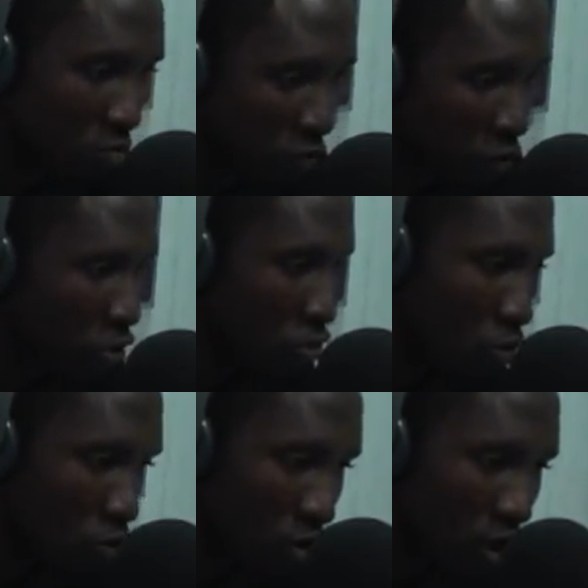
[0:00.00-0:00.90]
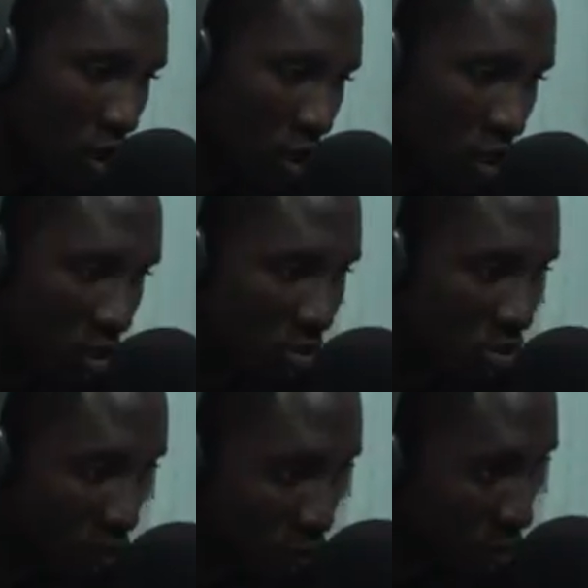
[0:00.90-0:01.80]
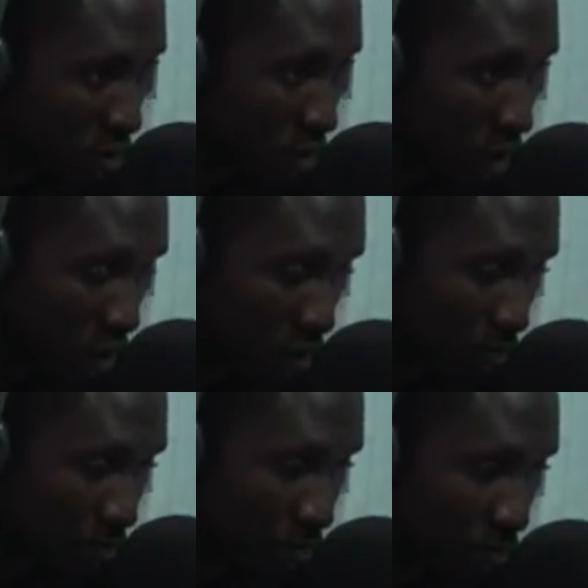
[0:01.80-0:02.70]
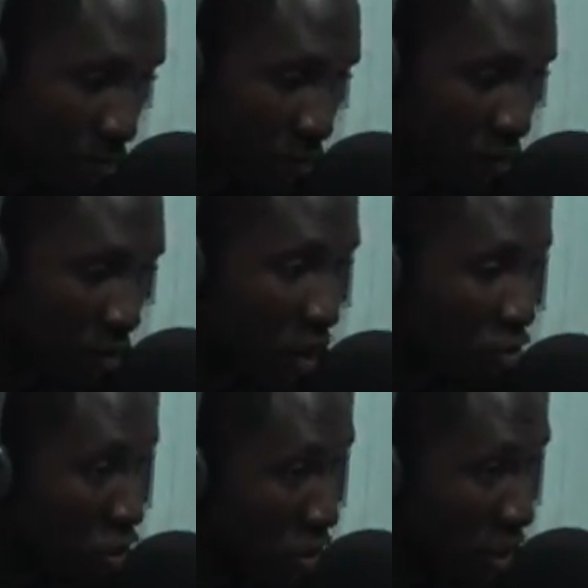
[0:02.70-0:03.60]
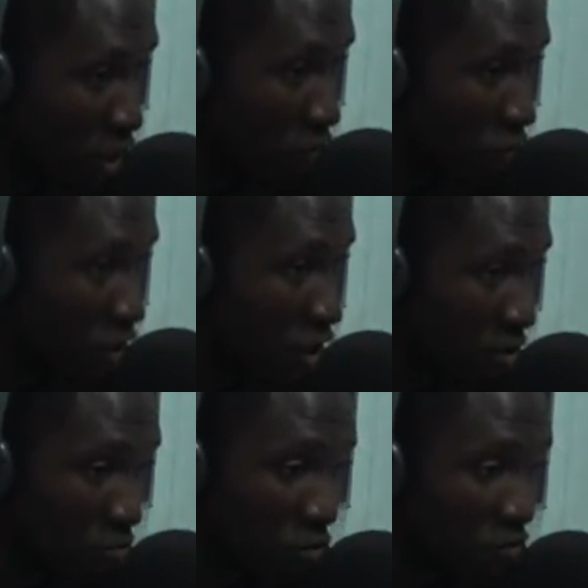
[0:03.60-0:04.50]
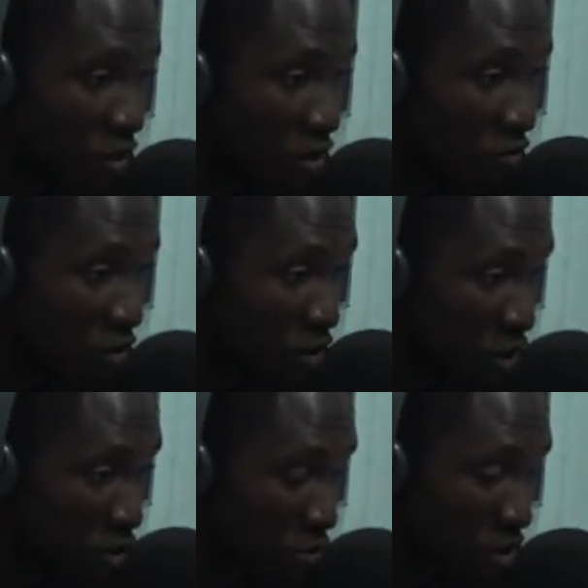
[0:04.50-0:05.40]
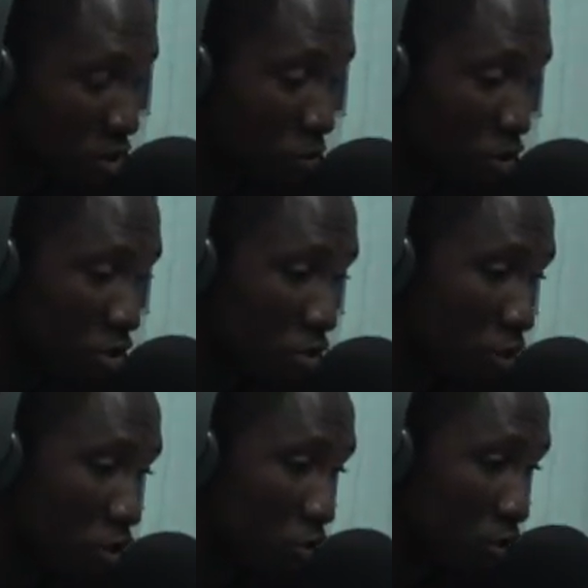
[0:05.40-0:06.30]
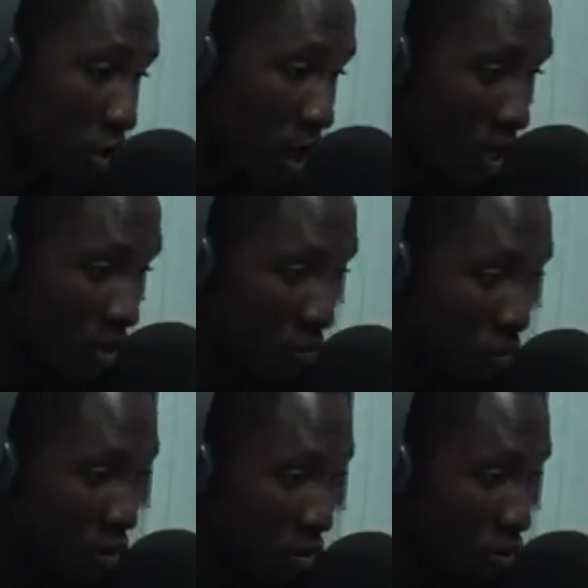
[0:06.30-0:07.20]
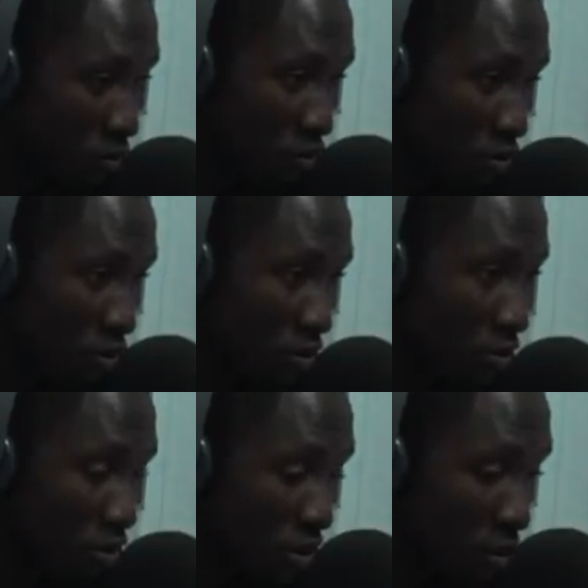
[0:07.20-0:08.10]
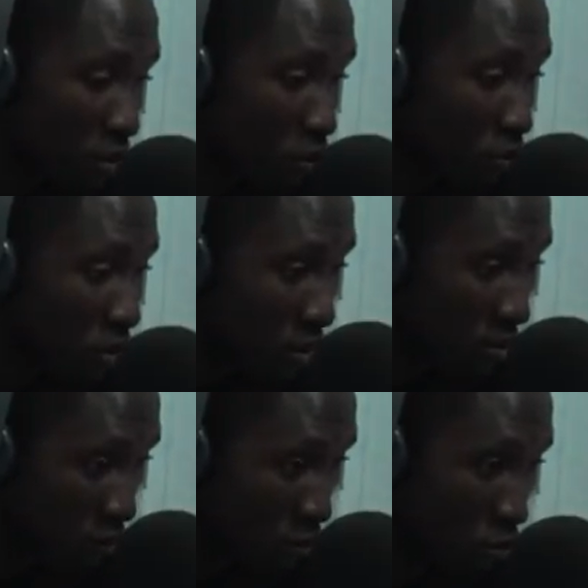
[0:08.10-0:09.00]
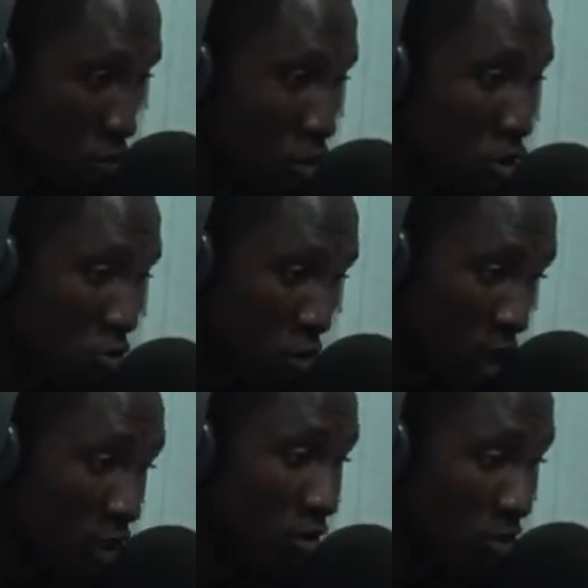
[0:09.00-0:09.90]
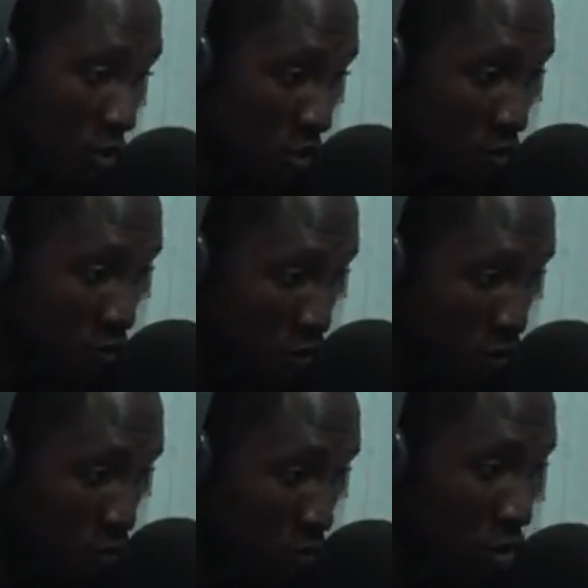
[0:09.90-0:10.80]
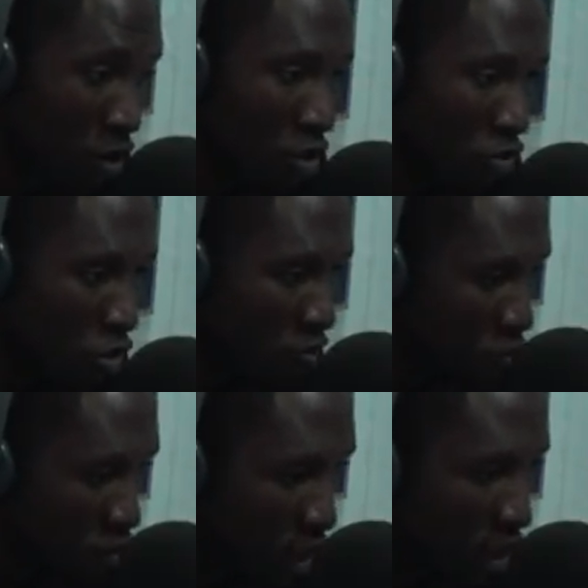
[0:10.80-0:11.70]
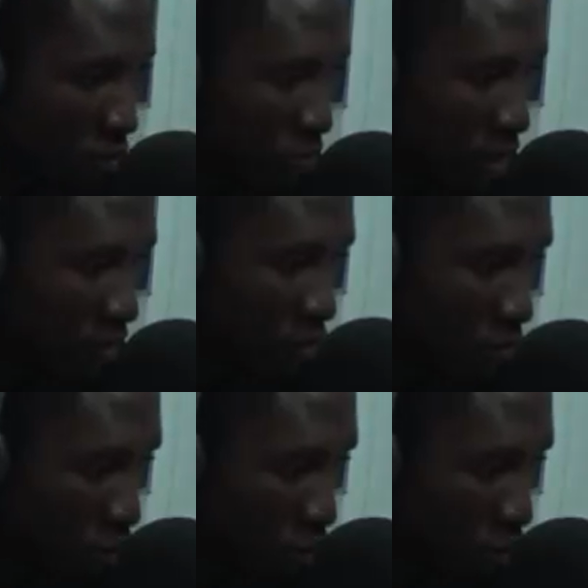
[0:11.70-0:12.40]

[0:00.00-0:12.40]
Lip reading: before you know it softens again. Now, this kind of thing can be very, very dangerous, especially when you're on high speed and all of a sudden the steering goes stiff on you can't steer the vehicle. So if you start observing